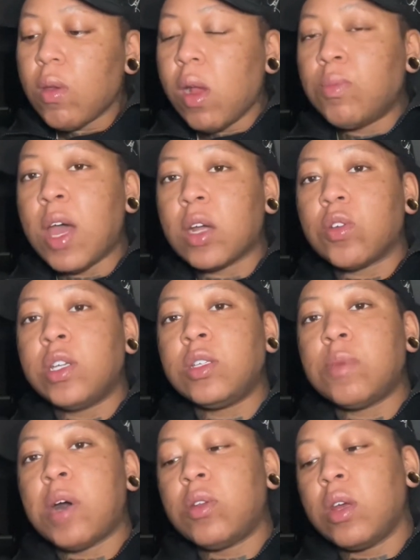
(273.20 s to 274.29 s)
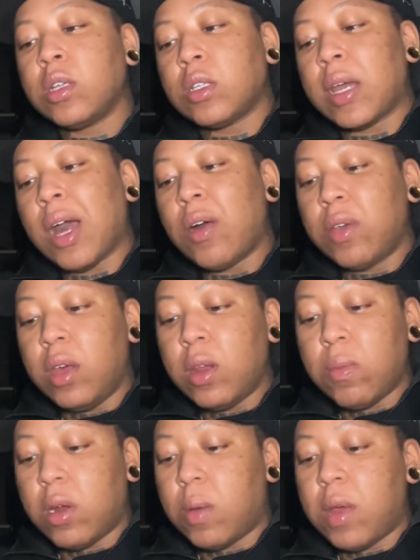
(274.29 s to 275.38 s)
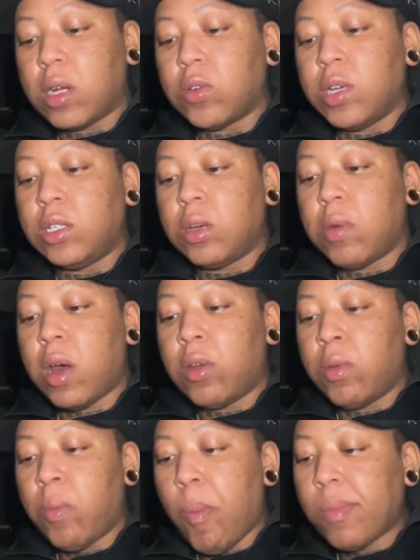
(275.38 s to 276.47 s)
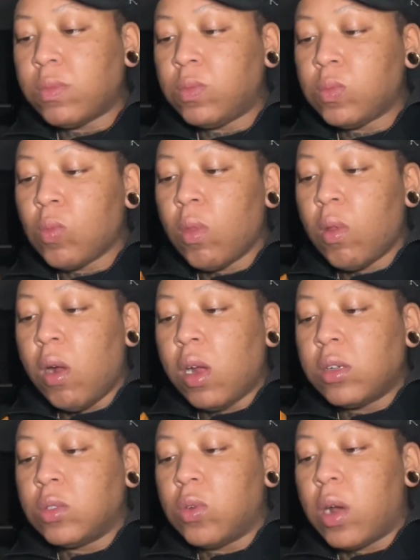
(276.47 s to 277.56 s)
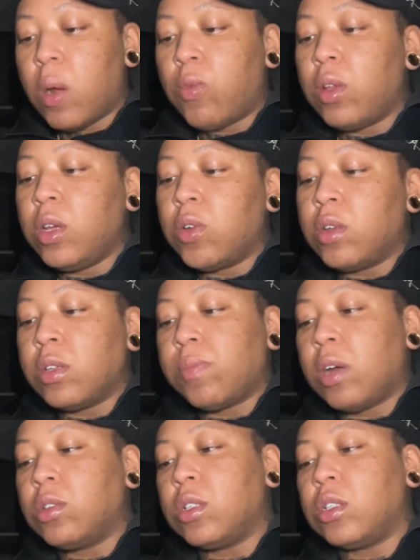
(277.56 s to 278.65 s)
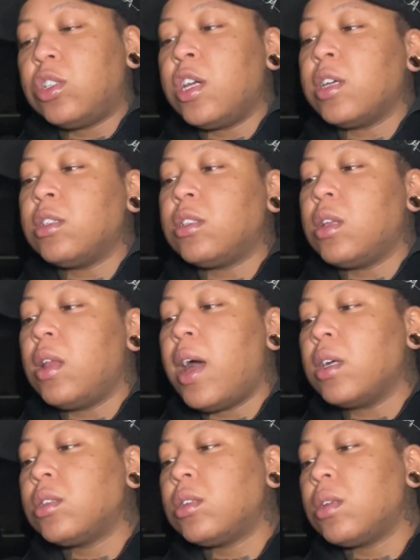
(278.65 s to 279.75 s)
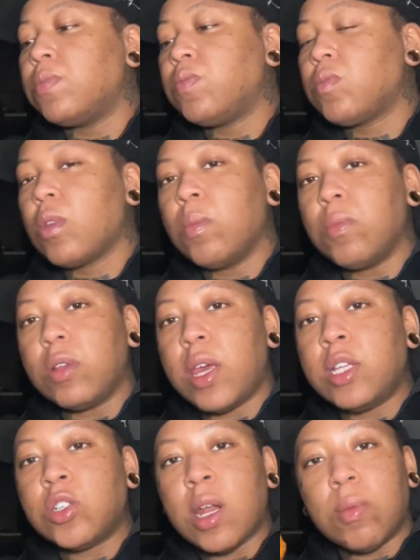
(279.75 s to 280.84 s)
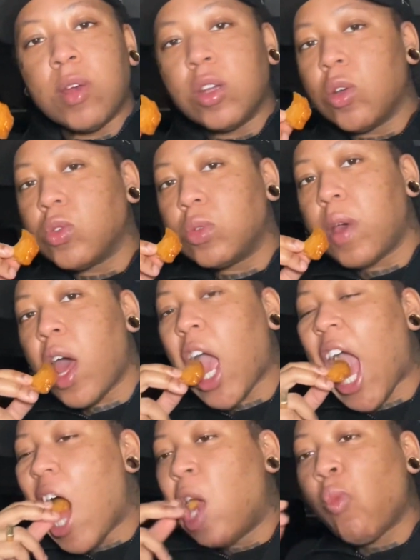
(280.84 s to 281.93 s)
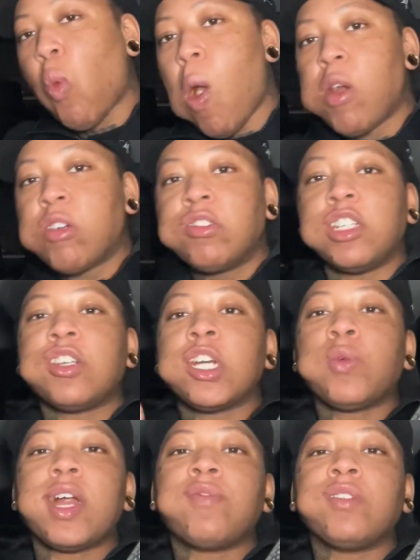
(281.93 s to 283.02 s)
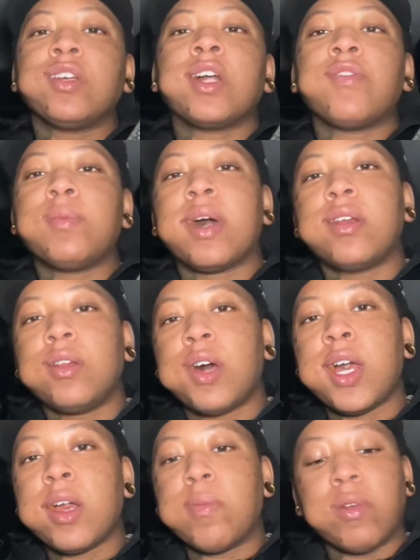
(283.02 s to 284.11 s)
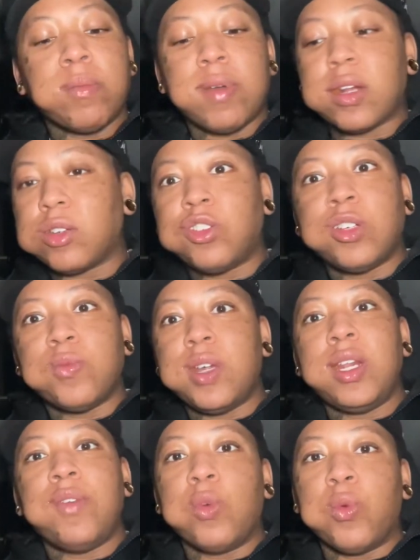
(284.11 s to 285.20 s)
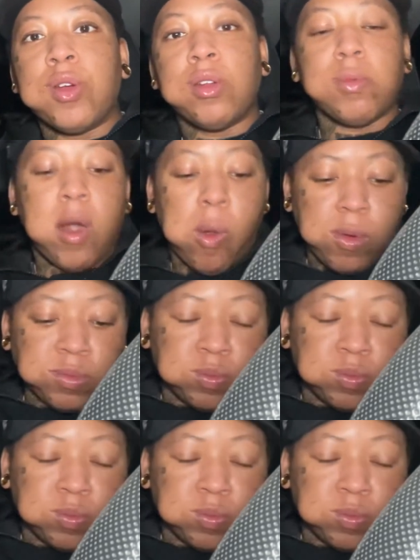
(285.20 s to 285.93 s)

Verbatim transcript: Not crazy about nuggets. Like, I'll eat them, but I'm not crazy about them. What I'm really crazy about is the chicken selects. But they ain't trying to bring those back. They take away everything everybody like and bring back the shit we ain't even worried about.